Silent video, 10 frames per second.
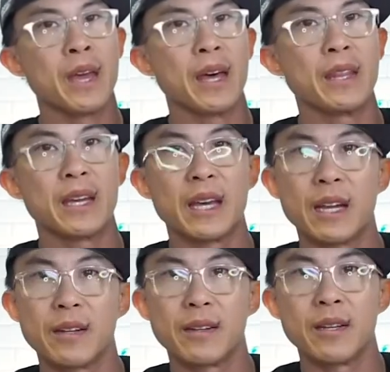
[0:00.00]
And they
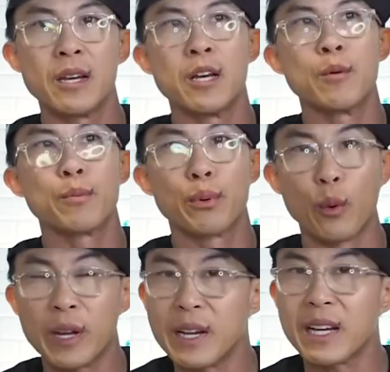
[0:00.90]
get
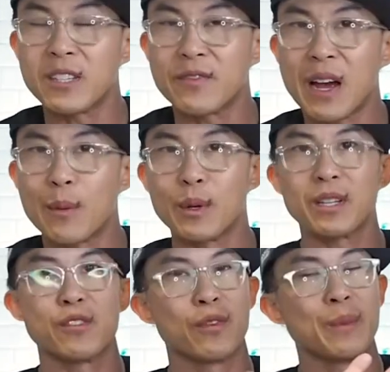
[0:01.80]
pretty nice
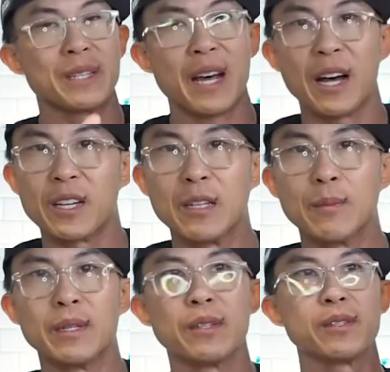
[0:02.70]
fabrics from Italian
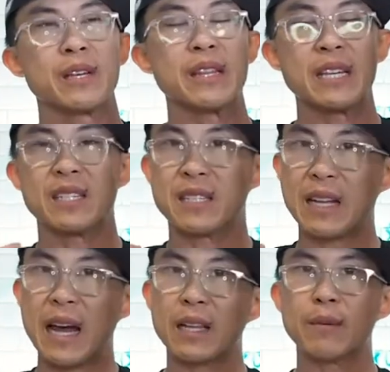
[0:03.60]
mills and they
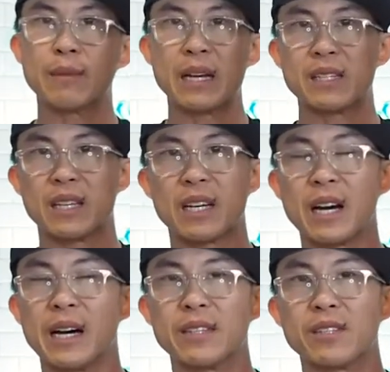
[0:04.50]
style them nice. The
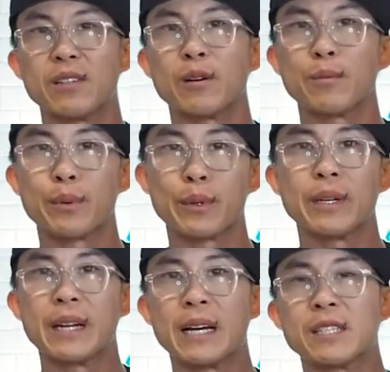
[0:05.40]
cuts are
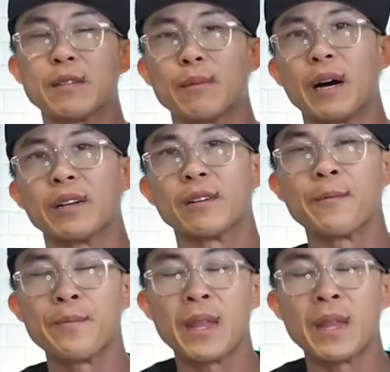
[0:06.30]
pretty nice and modern